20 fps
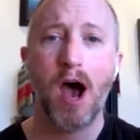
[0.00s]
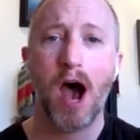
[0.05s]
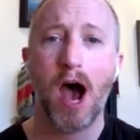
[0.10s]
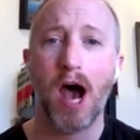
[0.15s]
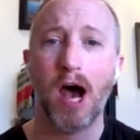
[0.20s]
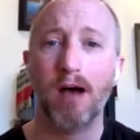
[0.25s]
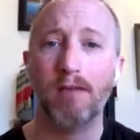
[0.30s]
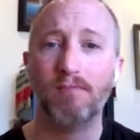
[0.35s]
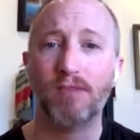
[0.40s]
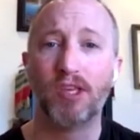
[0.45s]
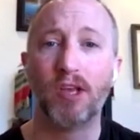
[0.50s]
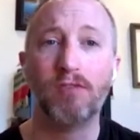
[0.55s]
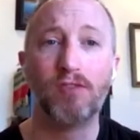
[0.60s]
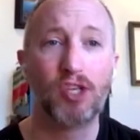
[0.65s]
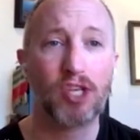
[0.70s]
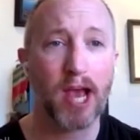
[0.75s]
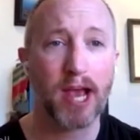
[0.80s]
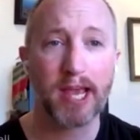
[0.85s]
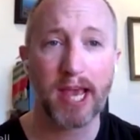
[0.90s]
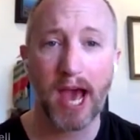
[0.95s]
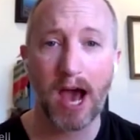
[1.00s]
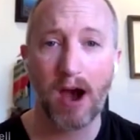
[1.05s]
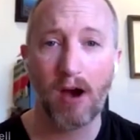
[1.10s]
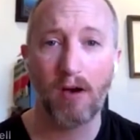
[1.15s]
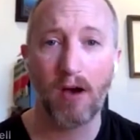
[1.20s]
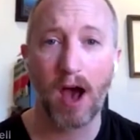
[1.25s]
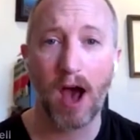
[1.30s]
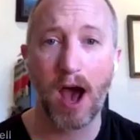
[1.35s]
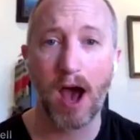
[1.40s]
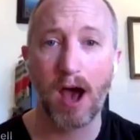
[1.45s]
So check
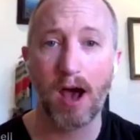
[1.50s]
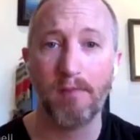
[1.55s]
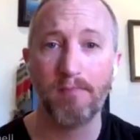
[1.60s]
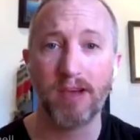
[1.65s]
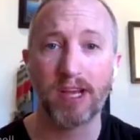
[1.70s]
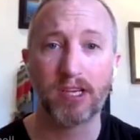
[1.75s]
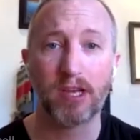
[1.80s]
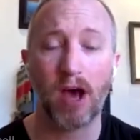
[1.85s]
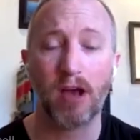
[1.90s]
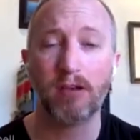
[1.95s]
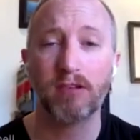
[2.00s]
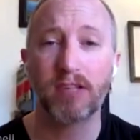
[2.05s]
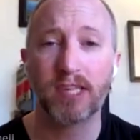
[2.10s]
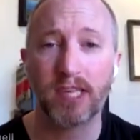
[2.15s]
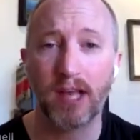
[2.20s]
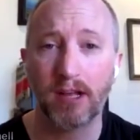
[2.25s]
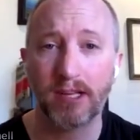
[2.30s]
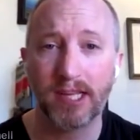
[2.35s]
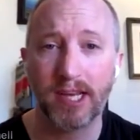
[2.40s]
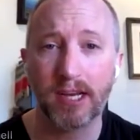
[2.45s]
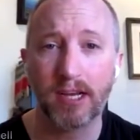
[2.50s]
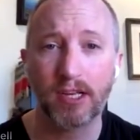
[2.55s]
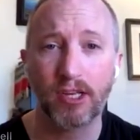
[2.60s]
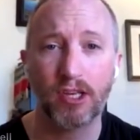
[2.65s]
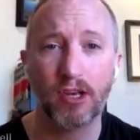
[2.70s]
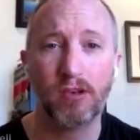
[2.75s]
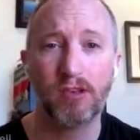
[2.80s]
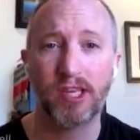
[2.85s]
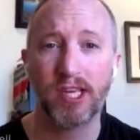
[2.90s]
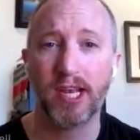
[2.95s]
out McDonald Selznick
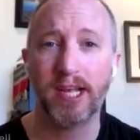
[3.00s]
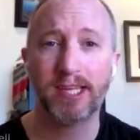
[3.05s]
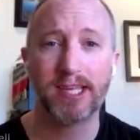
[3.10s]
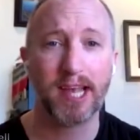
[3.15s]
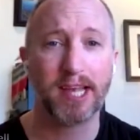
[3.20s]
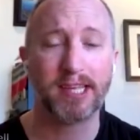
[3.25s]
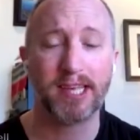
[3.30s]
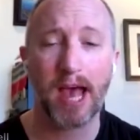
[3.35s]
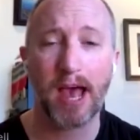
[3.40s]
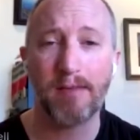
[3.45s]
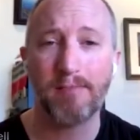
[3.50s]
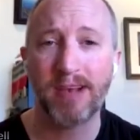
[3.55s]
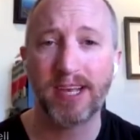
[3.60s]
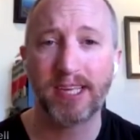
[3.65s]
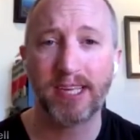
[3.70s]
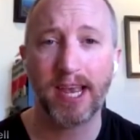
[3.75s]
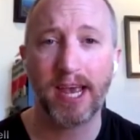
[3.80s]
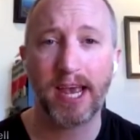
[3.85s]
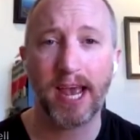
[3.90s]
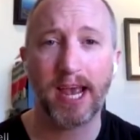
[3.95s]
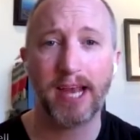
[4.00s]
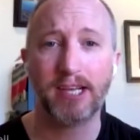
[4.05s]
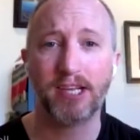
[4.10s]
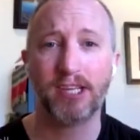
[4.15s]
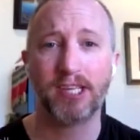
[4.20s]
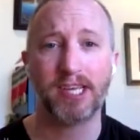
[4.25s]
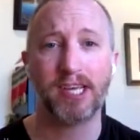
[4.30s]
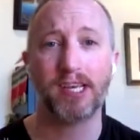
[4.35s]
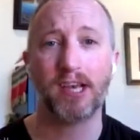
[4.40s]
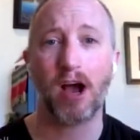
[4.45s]
Associates. That's
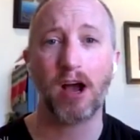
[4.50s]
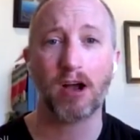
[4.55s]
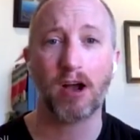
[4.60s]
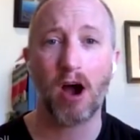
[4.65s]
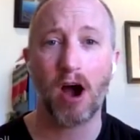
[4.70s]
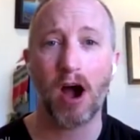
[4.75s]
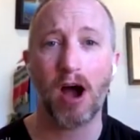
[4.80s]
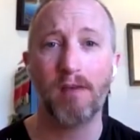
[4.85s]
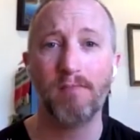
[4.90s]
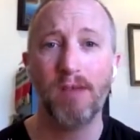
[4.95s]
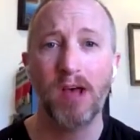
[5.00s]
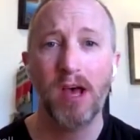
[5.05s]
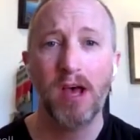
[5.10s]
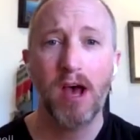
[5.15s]
msaagency.com.